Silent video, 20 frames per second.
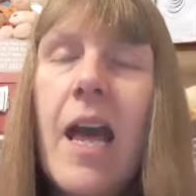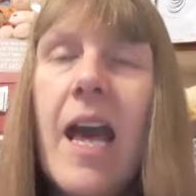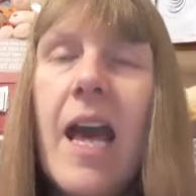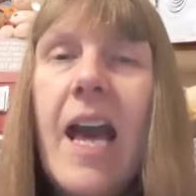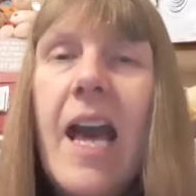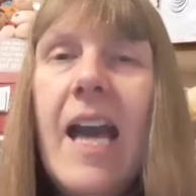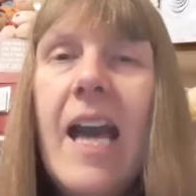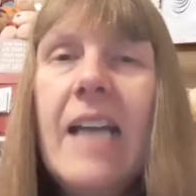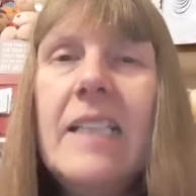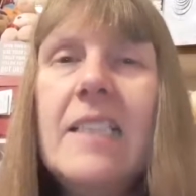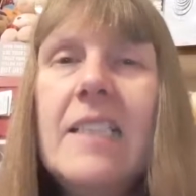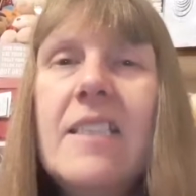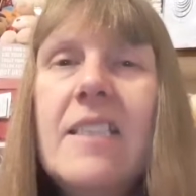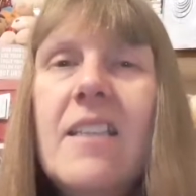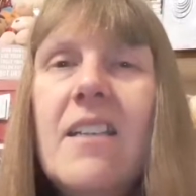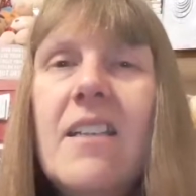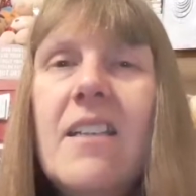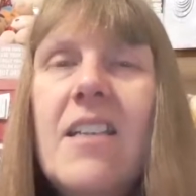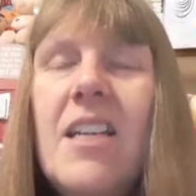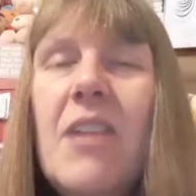And,
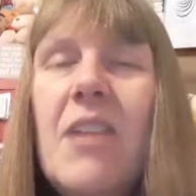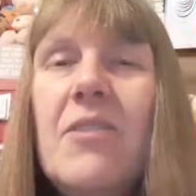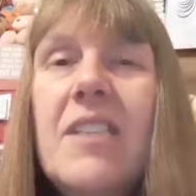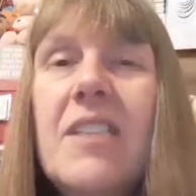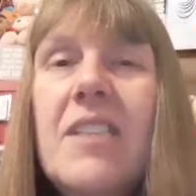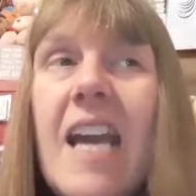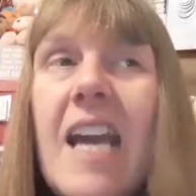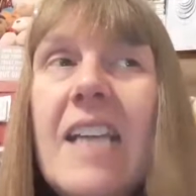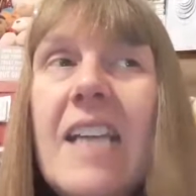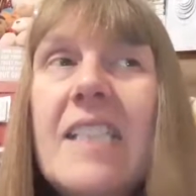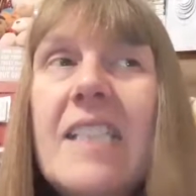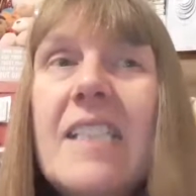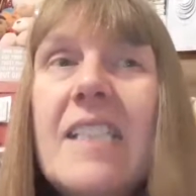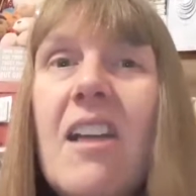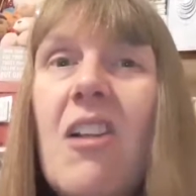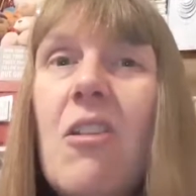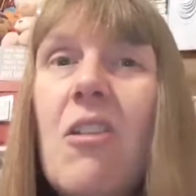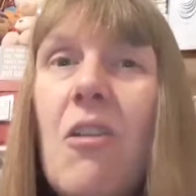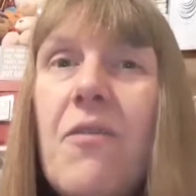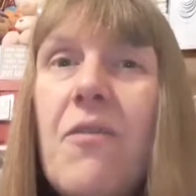you know, sex
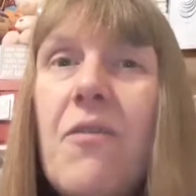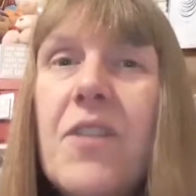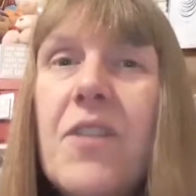a lot of the